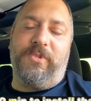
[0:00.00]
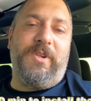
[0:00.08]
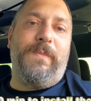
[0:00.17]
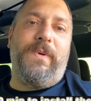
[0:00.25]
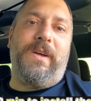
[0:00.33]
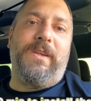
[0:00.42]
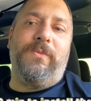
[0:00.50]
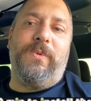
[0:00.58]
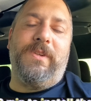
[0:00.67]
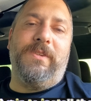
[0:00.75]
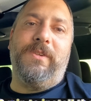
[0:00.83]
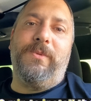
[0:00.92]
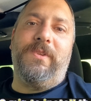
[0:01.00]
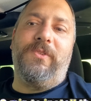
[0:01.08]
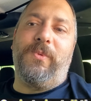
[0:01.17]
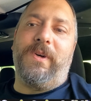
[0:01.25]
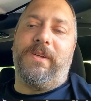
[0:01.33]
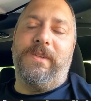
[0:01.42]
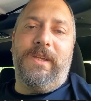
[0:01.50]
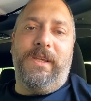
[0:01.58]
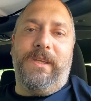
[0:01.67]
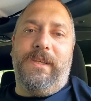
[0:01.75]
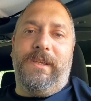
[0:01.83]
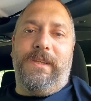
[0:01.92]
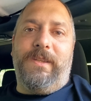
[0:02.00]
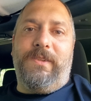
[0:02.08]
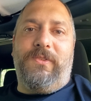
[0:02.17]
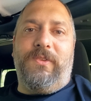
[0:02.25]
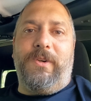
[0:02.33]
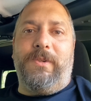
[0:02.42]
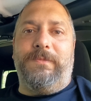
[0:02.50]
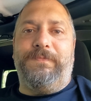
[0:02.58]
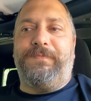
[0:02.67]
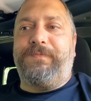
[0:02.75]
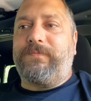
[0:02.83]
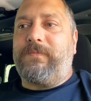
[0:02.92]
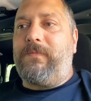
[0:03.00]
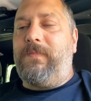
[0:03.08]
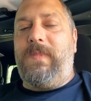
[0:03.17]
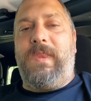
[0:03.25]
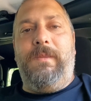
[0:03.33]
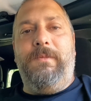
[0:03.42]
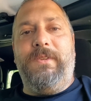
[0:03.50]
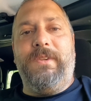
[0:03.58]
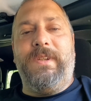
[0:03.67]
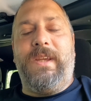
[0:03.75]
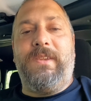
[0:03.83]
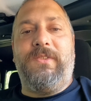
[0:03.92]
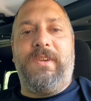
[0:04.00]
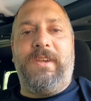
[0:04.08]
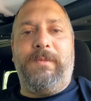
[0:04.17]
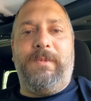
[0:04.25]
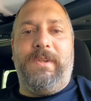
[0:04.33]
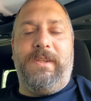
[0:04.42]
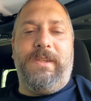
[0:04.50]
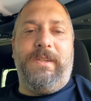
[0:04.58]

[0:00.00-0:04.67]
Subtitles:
bring it by and we can do it as well. So until next time,